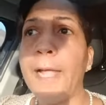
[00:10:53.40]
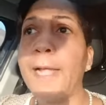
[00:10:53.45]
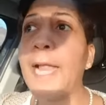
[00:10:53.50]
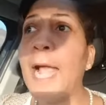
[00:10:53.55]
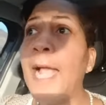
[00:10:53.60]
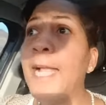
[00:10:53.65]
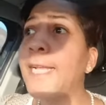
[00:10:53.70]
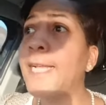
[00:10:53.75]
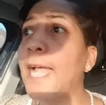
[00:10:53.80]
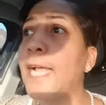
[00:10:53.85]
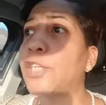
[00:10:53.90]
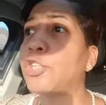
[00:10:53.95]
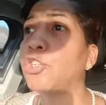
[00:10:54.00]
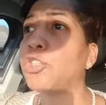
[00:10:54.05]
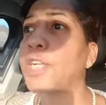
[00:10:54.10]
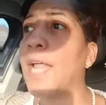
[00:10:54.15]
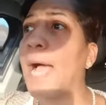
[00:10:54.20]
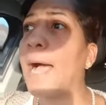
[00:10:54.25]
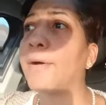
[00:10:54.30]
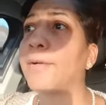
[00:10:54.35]
it ain't
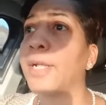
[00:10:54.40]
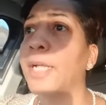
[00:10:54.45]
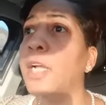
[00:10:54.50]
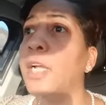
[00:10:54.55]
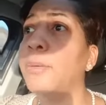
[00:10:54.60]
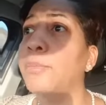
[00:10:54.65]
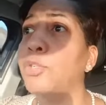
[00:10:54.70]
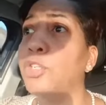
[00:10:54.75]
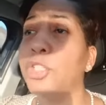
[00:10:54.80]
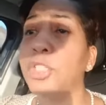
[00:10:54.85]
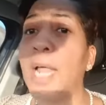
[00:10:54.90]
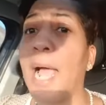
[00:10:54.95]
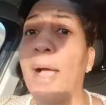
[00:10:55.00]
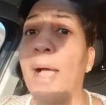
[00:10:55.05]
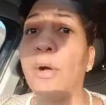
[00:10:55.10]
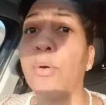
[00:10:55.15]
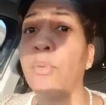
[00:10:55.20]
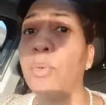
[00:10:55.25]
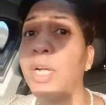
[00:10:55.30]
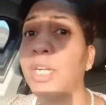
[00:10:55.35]
that you doubt him, you
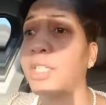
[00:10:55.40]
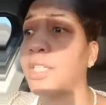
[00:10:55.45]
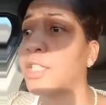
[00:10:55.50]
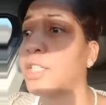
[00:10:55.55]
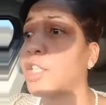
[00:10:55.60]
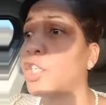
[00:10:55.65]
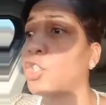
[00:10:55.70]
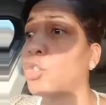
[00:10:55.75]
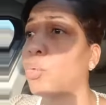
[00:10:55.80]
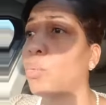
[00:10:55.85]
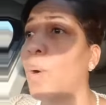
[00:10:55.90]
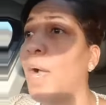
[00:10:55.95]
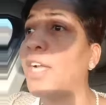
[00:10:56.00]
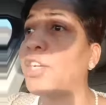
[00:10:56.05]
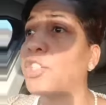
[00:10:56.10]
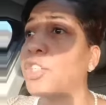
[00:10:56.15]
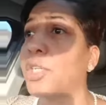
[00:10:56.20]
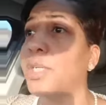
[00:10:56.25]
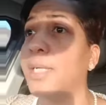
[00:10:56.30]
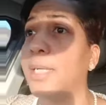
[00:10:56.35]
doubt what the
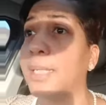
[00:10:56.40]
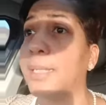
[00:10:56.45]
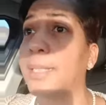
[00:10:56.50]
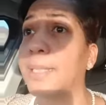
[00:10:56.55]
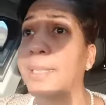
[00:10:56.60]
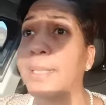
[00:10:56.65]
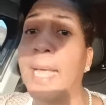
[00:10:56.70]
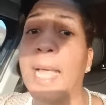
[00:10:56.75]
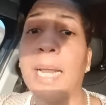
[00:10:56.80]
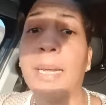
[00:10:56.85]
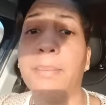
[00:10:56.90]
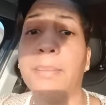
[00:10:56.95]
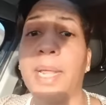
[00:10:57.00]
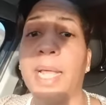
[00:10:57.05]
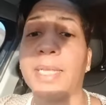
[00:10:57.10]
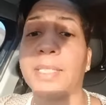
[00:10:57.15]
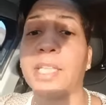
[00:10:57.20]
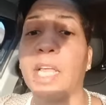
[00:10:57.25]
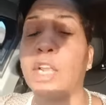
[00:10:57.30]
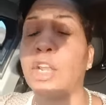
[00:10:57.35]
situation is. And tell
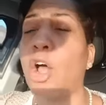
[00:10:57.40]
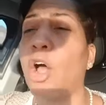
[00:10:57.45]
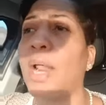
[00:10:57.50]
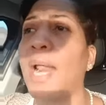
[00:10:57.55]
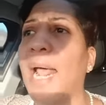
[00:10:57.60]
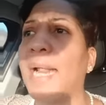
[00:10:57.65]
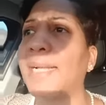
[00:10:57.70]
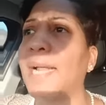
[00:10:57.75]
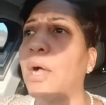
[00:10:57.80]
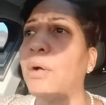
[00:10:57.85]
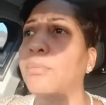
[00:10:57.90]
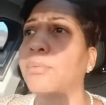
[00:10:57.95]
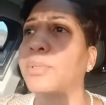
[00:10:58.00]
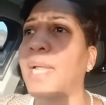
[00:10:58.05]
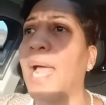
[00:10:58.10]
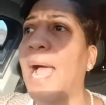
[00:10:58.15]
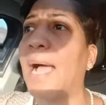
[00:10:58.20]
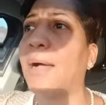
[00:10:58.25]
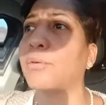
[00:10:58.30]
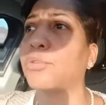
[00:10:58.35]
him that. Say, Lord, I
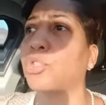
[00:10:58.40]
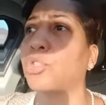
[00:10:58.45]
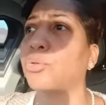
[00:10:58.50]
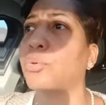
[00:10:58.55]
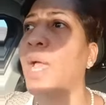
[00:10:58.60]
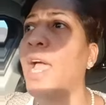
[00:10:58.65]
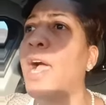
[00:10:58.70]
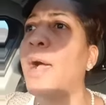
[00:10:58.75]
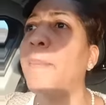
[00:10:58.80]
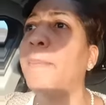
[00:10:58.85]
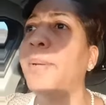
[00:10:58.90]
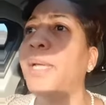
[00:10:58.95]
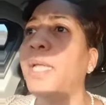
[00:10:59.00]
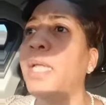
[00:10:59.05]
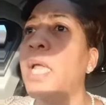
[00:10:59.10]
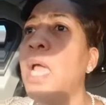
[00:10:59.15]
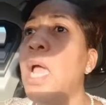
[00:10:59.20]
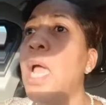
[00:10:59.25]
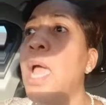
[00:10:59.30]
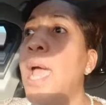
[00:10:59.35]
don't doubt you. Help
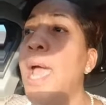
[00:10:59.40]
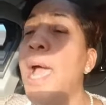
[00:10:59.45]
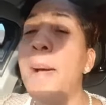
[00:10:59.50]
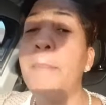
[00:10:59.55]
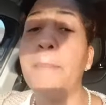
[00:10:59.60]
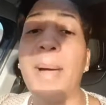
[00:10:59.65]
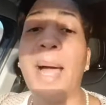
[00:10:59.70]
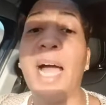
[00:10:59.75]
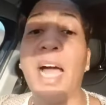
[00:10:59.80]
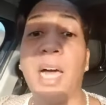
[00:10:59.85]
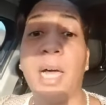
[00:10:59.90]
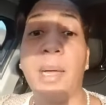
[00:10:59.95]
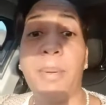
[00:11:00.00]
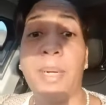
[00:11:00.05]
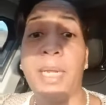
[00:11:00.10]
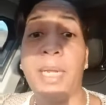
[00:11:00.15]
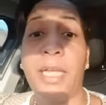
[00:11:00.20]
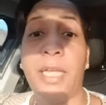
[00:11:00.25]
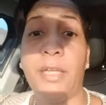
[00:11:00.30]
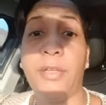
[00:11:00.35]
me, help
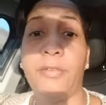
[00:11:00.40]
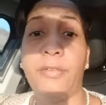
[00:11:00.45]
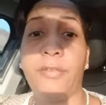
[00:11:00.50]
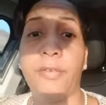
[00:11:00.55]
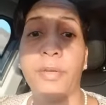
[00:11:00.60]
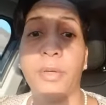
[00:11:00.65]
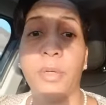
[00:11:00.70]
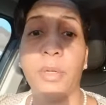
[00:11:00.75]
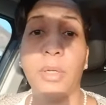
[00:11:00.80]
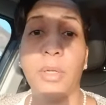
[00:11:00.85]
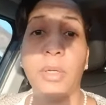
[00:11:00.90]
my unbelief.